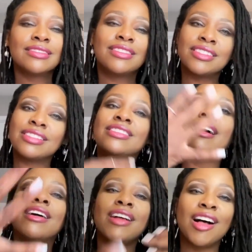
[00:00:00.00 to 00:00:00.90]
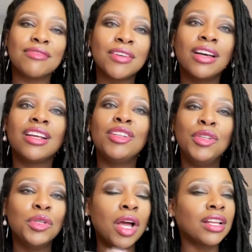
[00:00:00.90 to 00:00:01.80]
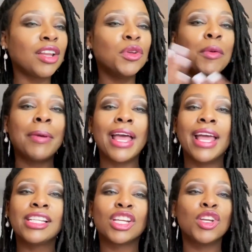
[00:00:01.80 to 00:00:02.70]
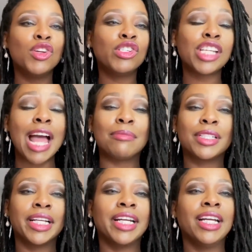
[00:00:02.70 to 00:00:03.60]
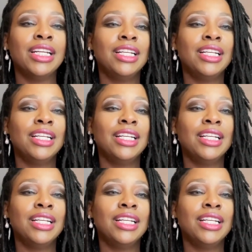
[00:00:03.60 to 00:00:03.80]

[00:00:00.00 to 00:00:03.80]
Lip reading: to start off on a new page and a new chapter,